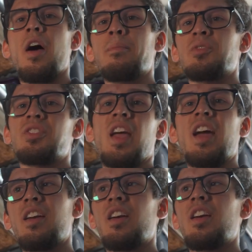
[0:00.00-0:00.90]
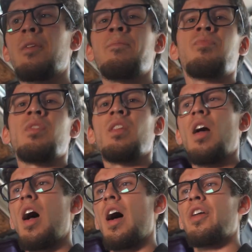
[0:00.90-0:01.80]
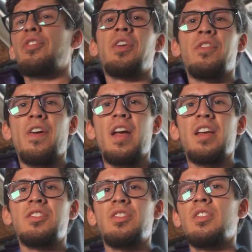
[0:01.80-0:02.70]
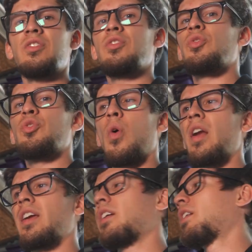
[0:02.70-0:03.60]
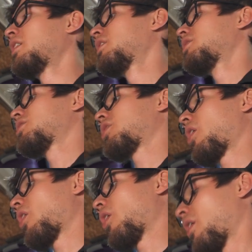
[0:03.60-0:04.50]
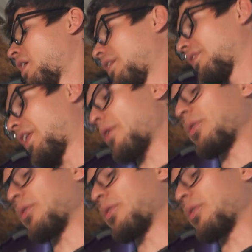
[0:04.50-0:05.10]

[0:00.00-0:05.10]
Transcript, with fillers: come standard, uh, three phase, two twenty. So that